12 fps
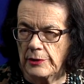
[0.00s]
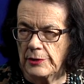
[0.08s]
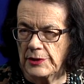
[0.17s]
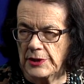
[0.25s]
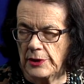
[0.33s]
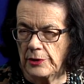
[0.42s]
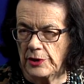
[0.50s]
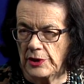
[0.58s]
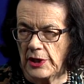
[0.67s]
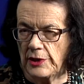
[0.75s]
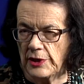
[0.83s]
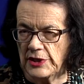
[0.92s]
Senator
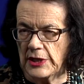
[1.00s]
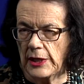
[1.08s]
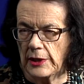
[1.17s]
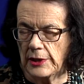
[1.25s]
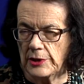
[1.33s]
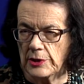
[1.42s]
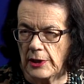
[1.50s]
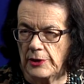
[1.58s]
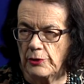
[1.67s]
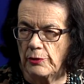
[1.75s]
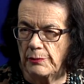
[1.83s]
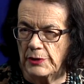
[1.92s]
Dean Natali, its
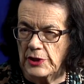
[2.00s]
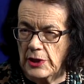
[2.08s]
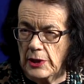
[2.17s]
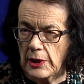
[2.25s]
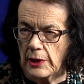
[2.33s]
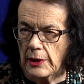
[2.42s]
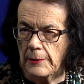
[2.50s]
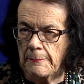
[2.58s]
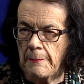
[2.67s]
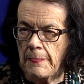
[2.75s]
leader in particular,